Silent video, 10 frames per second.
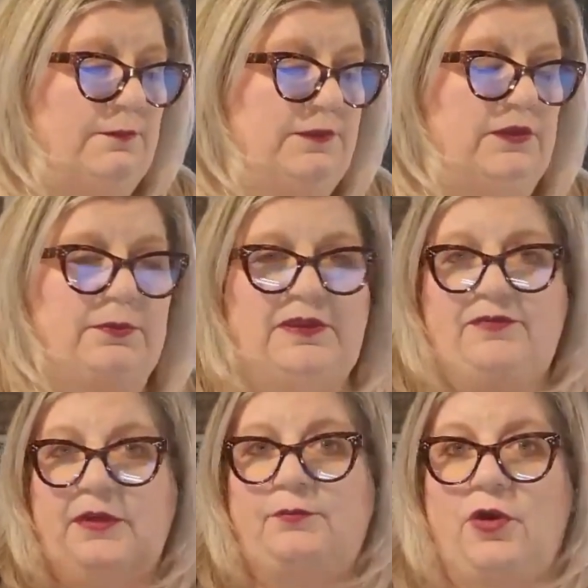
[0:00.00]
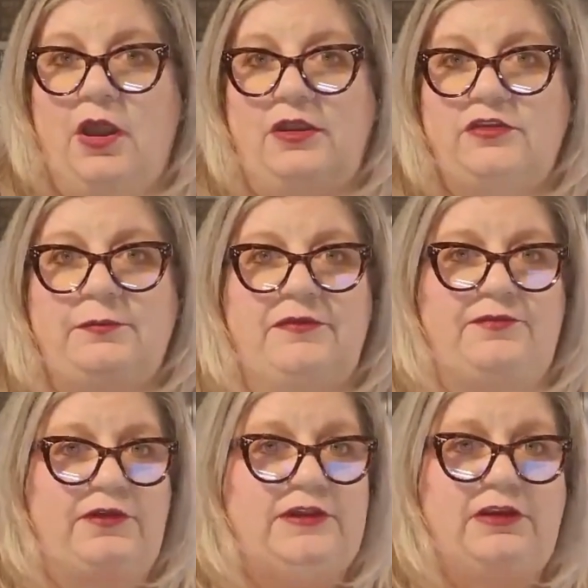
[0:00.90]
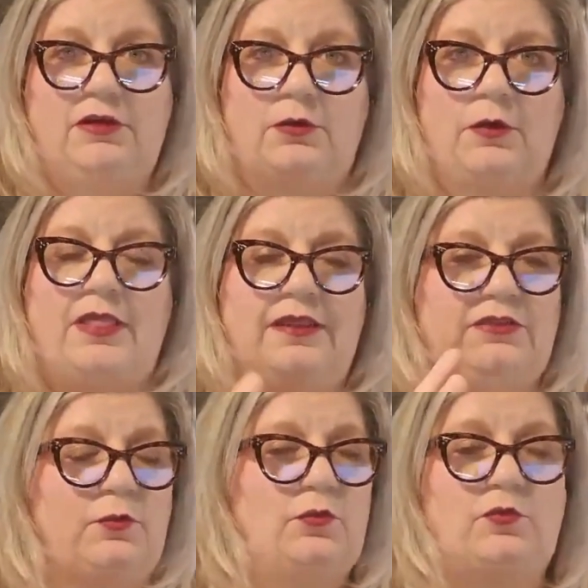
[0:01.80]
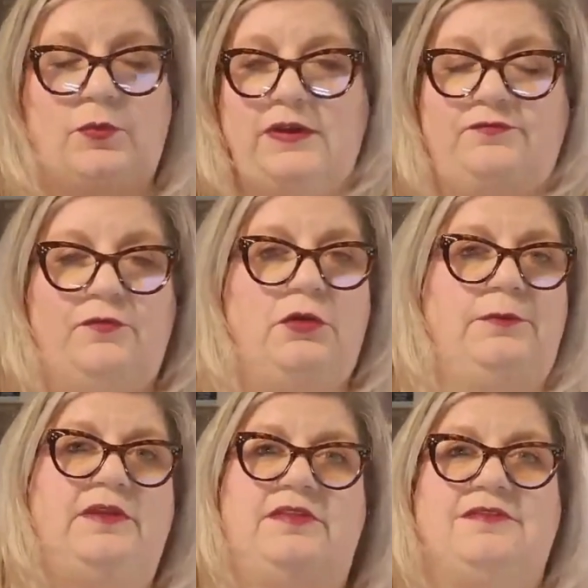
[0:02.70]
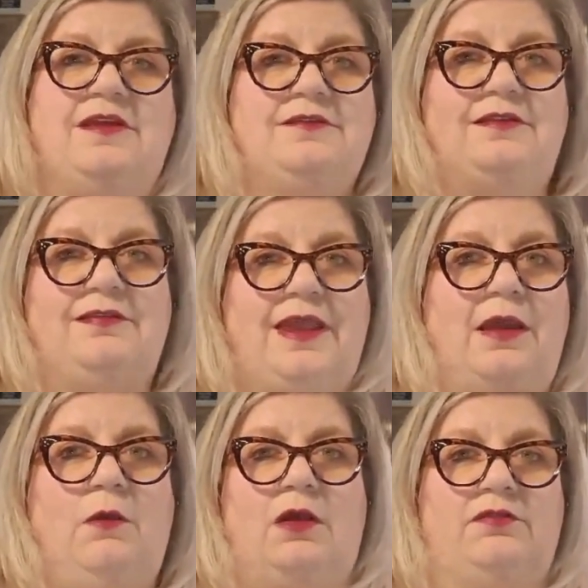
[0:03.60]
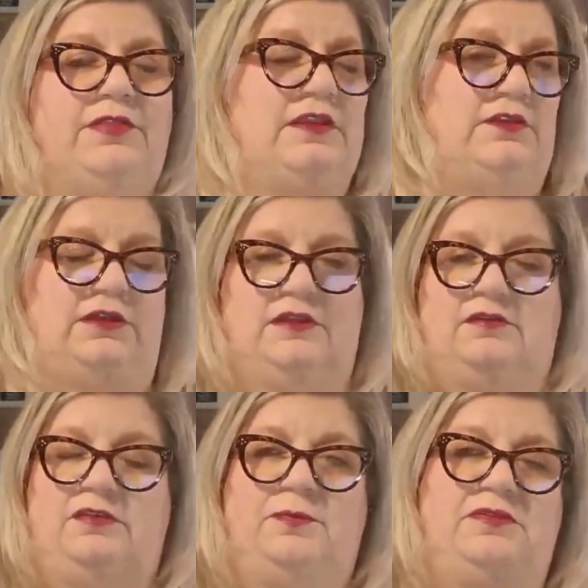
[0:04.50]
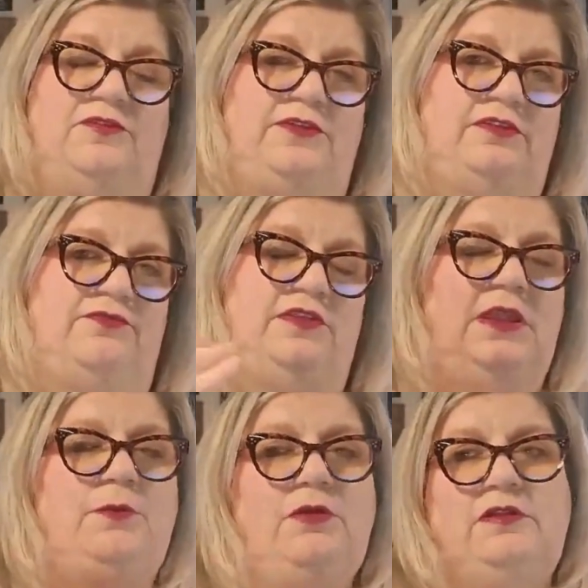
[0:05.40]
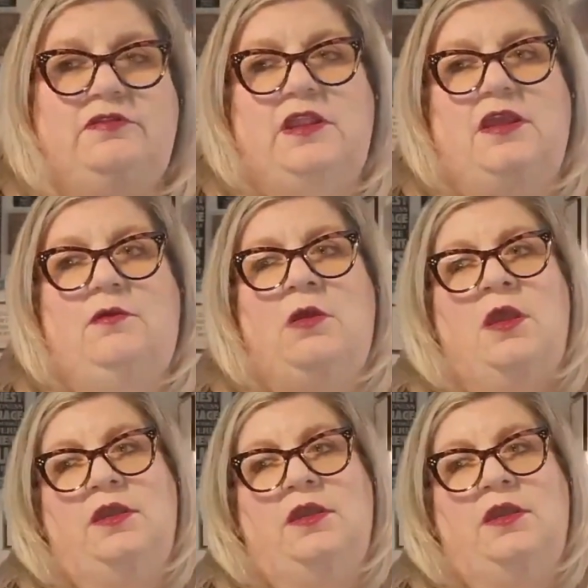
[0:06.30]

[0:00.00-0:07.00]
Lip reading: You can make it very broad. You can make it very narrow. It's a great form because it does allow all of that. You can get into specifics of neighborhoods now.